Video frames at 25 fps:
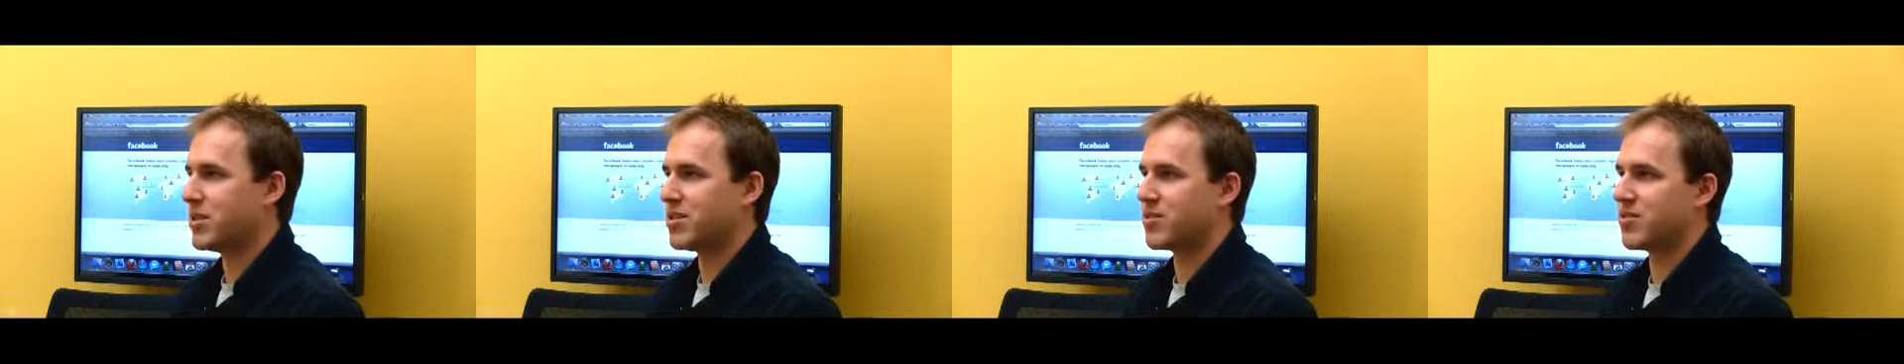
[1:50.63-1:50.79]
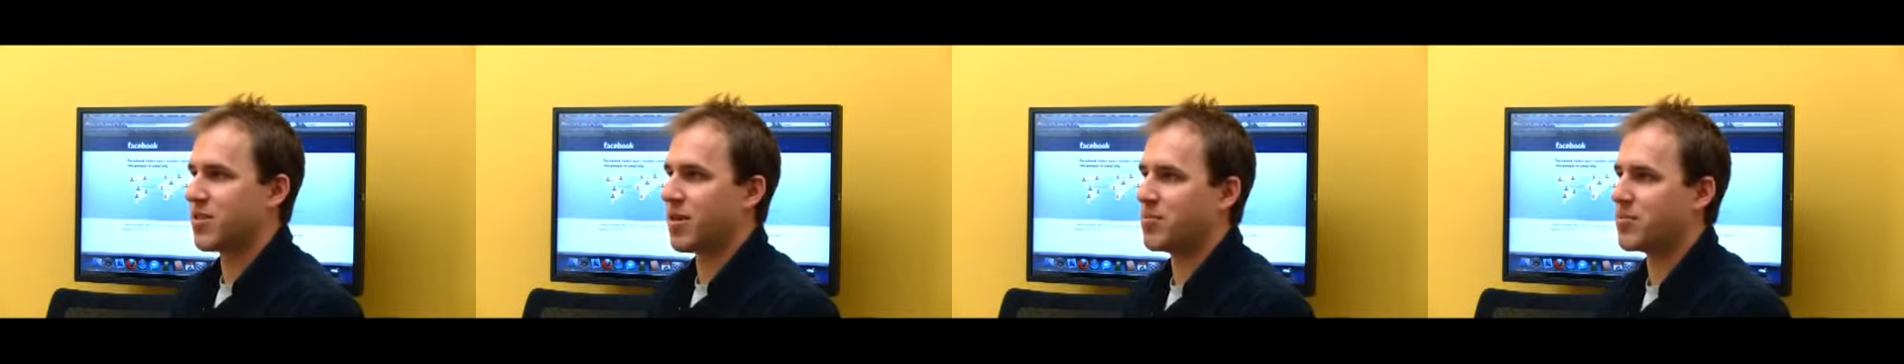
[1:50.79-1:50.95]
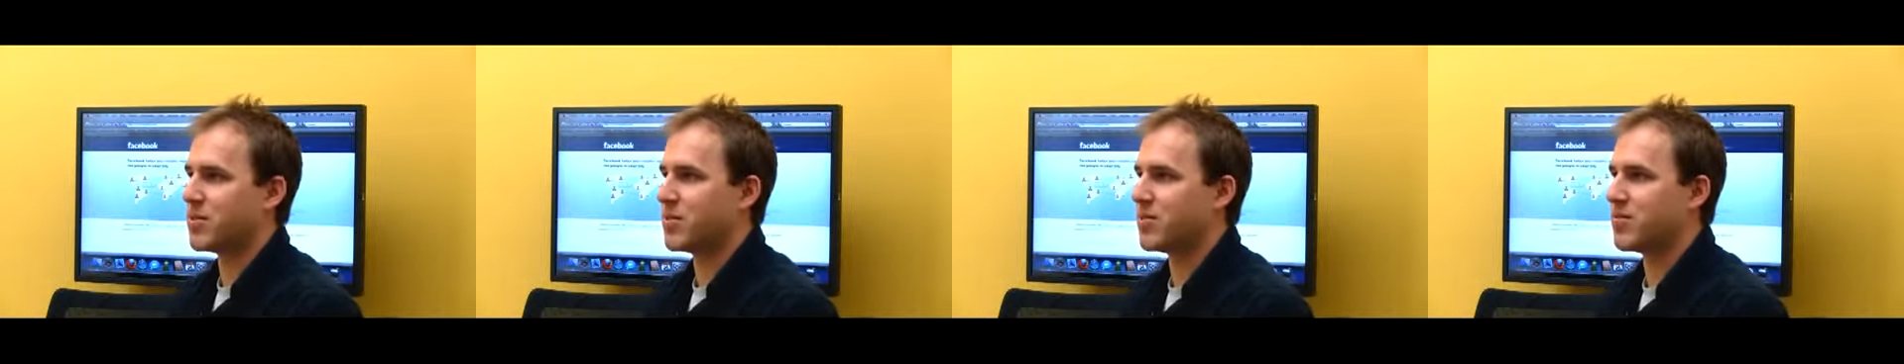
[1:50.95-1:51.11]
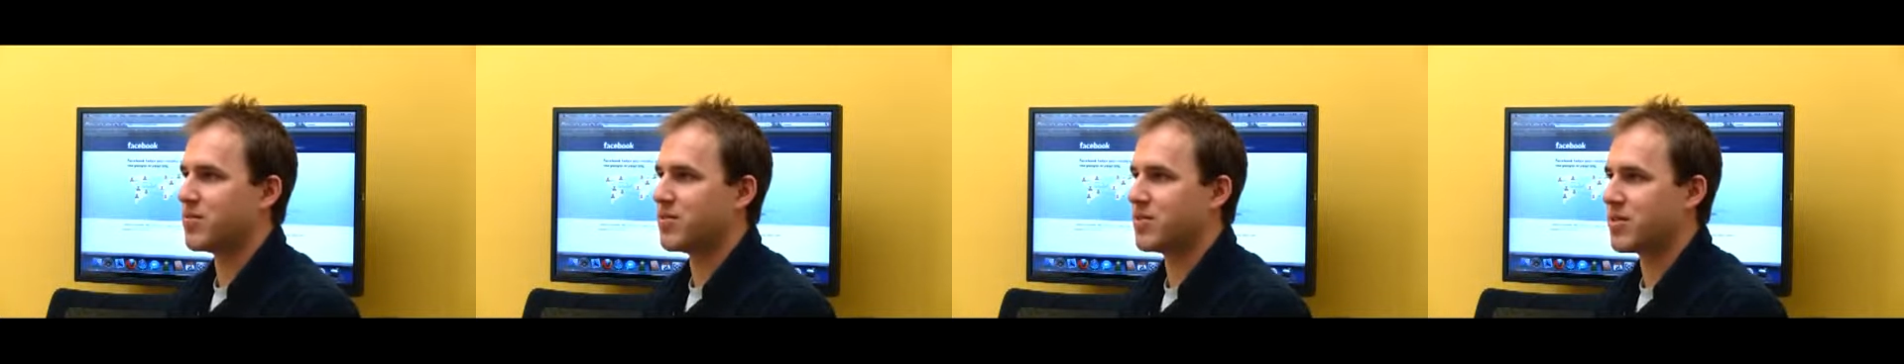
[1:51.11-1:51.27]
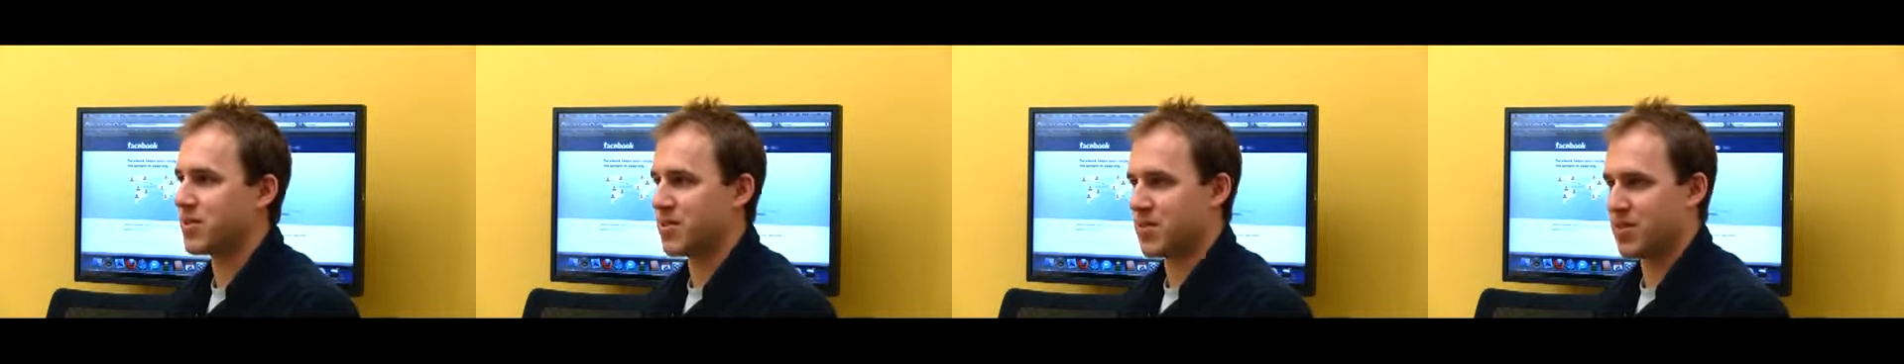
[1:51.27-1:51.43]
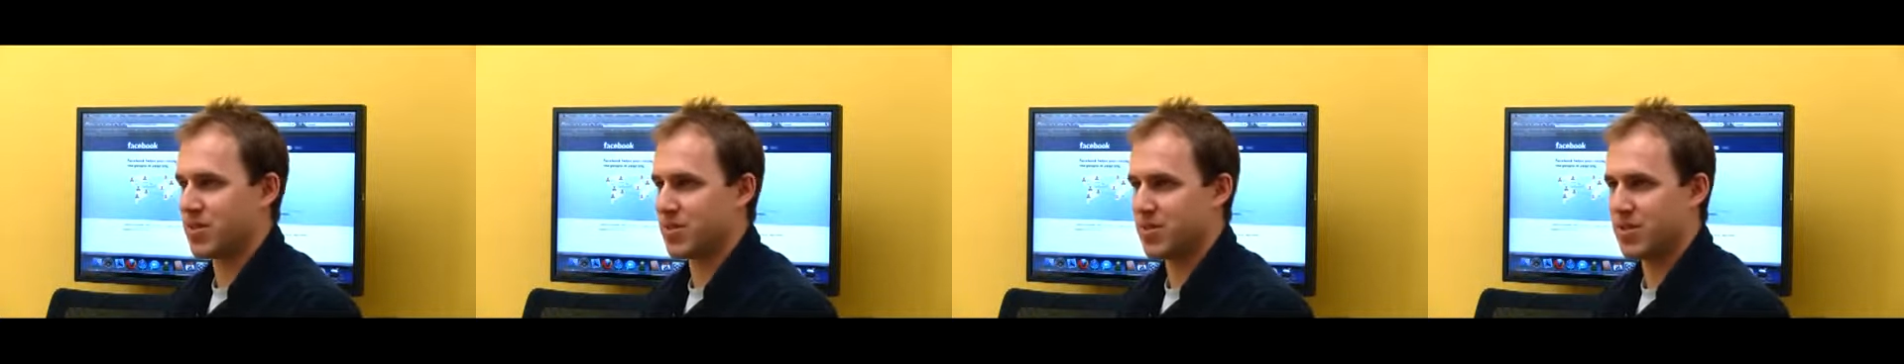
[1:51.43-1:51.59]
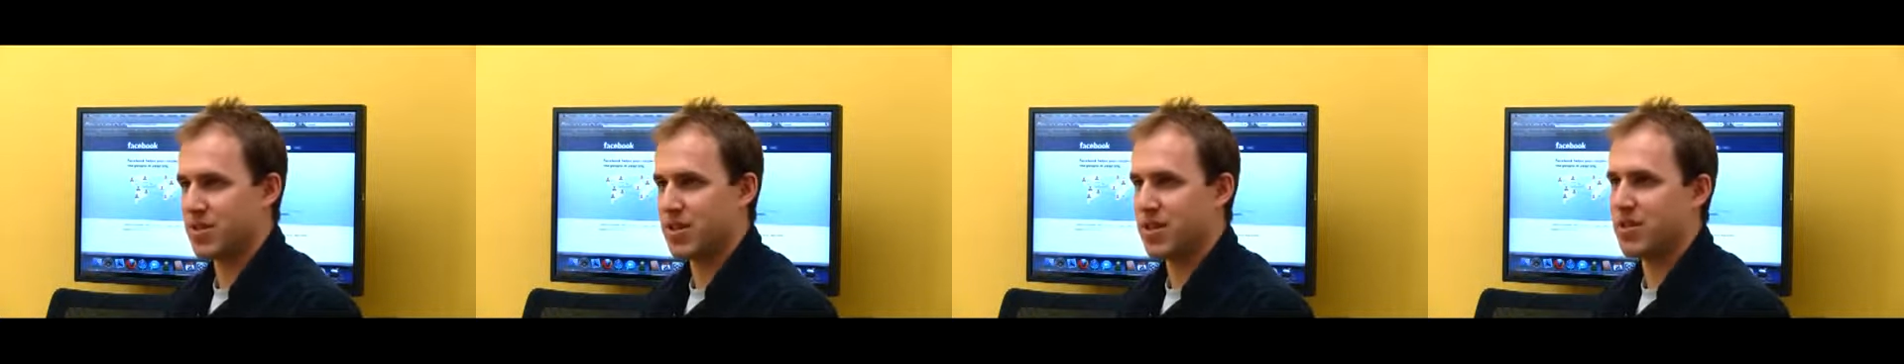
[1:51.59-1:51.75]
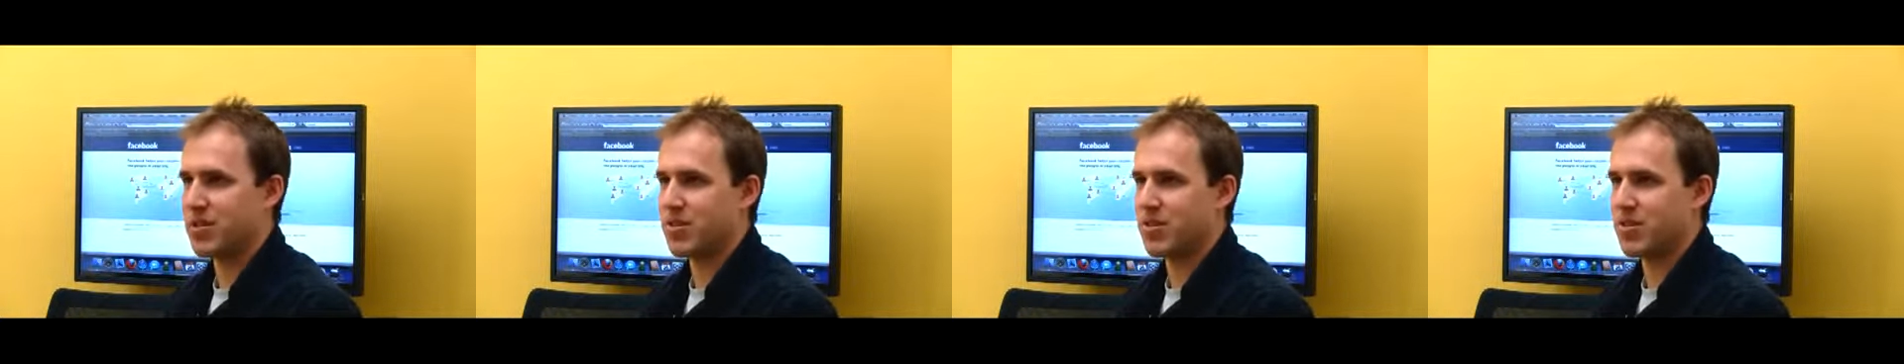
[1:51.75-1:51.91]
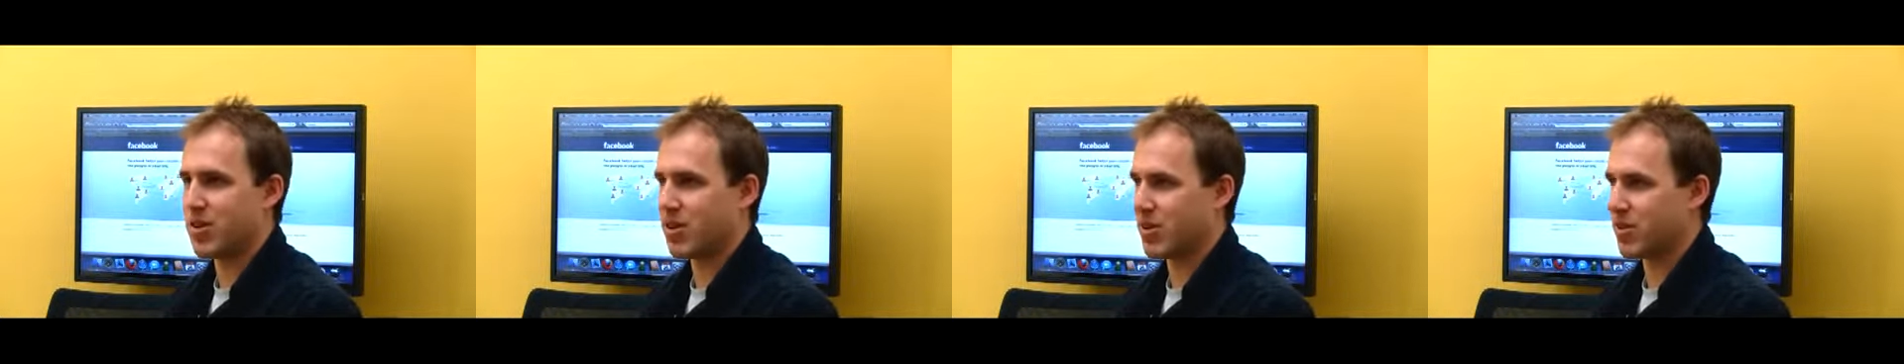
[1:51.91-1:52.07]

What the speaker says: disruptive to,